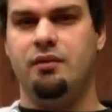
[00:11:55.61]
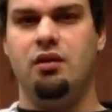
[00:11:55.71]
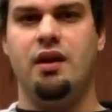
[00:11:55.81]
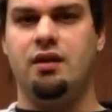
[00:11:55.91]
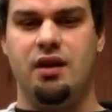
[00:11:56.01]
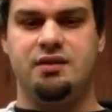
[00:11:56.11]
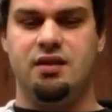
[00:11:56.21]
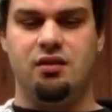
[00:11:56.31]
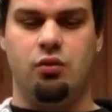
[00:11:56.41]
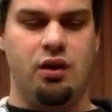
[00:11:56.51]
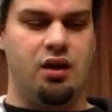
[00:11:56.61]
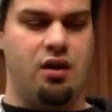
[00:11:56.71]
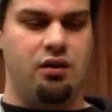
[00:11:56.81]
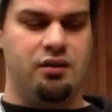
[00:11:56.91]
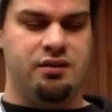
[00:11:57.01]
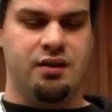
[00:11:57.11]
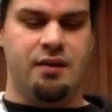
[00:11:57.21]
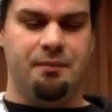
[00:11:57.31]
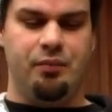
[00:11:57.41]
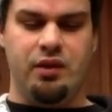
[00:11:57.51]
They're like less than $20,
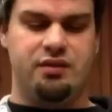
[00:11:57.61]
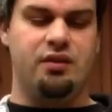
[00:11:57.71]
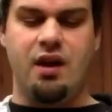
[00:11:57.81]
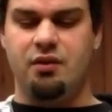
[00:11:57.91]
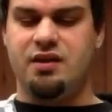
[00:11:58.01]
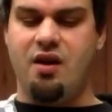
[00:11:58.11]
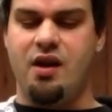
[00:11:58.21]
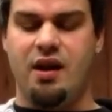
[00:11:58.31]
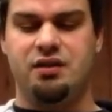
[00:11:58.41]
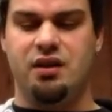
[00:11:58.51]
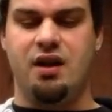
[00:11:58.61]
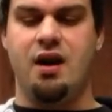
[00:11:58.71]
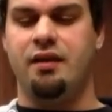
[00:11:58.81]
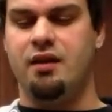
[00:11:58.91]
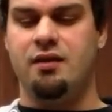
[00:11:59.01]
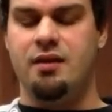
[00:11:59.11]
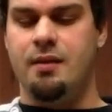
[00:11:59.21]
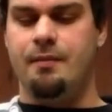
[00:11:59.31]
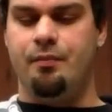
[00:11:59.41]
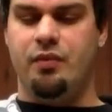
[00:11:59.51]
and so that was how I actually got the
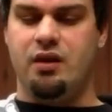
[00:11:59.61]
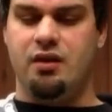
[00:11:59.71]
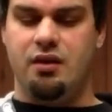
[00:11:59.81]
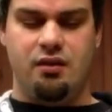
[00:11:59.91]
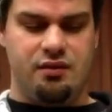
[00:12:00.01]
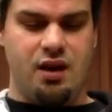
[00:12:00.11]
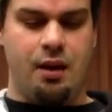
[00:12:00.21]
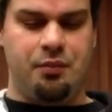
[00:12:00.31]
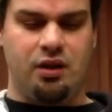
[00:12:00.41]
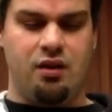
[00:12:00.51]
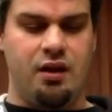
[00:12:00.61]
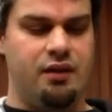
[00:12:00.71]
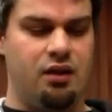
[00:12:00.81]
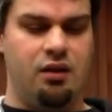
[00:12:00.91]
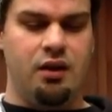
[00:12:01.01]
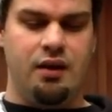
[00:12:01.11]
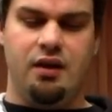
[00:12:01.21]
optic on there.